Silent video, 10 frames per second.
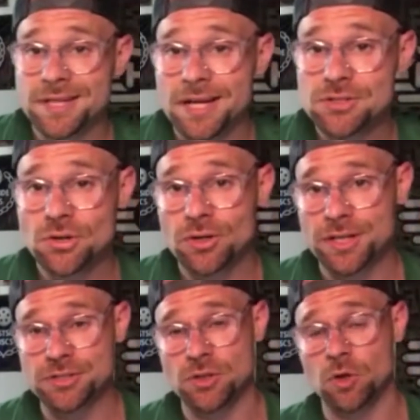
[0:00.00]
the internal
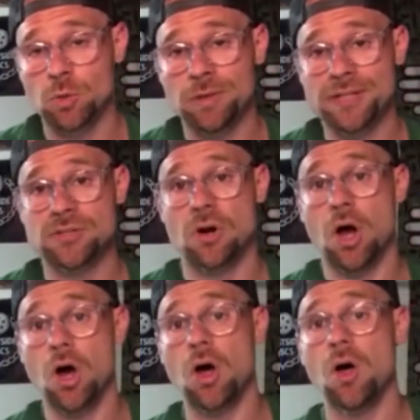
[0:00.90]
and external obliques are
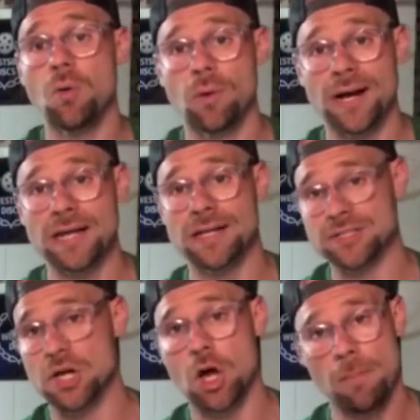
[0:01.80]
all what I like
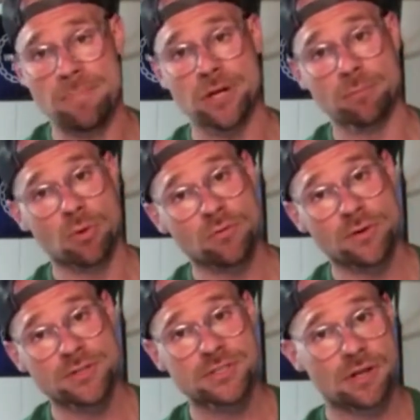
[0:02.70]
to call big
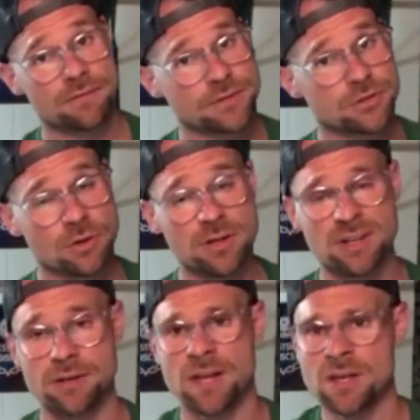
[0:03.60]
movers of the
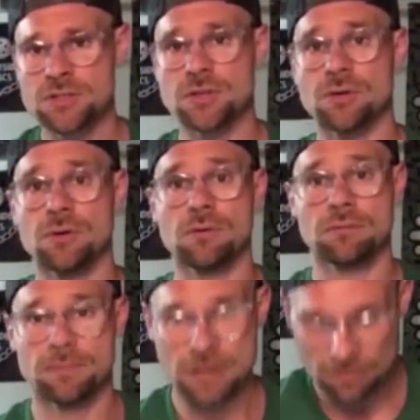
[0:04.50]
trunk.
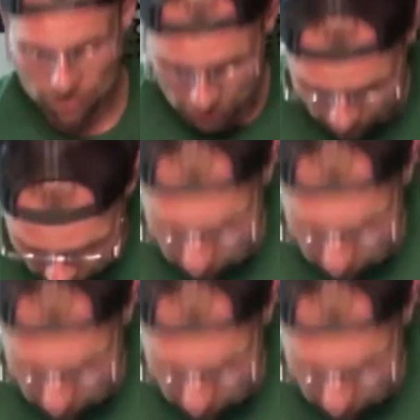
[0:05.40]
So abdominals help you